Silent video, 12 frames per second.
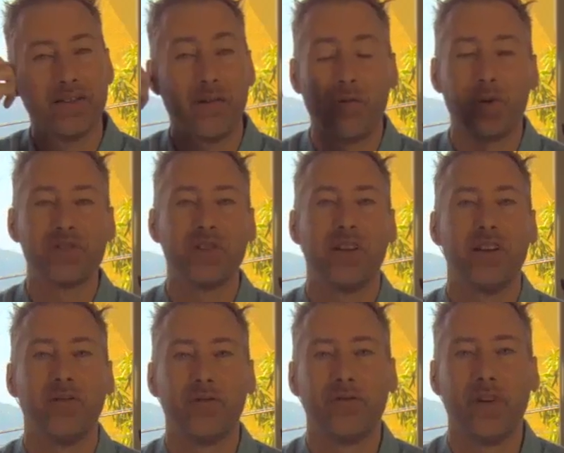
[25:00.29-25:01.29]
unfortunate
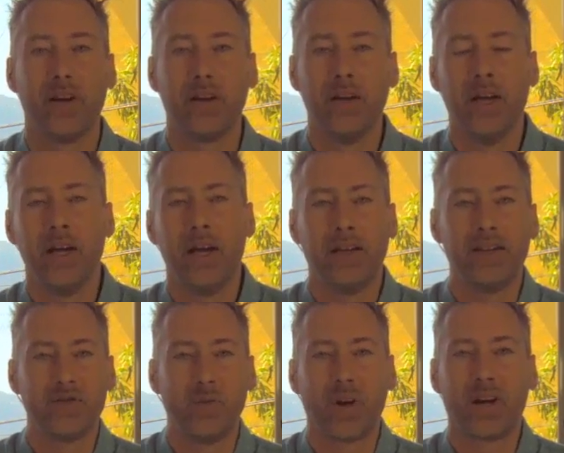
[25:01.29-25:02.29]
if it
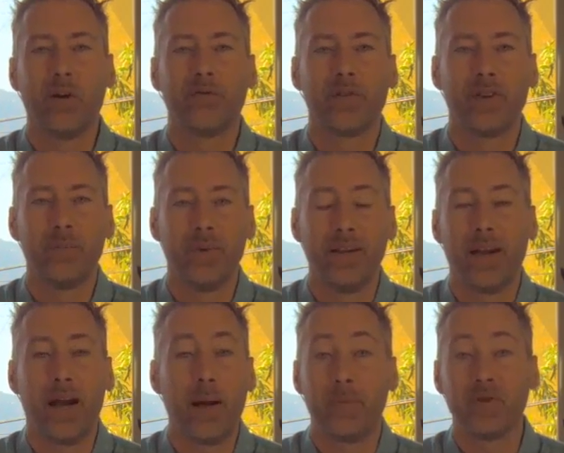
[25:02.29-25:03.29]
doesn't work out for them, and
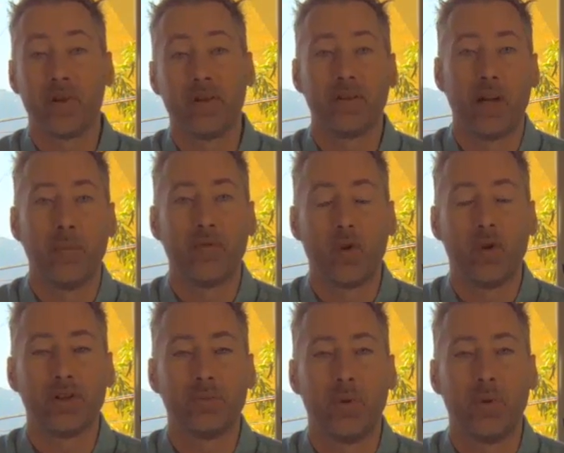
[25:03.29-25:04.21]
that happens all the time, of course.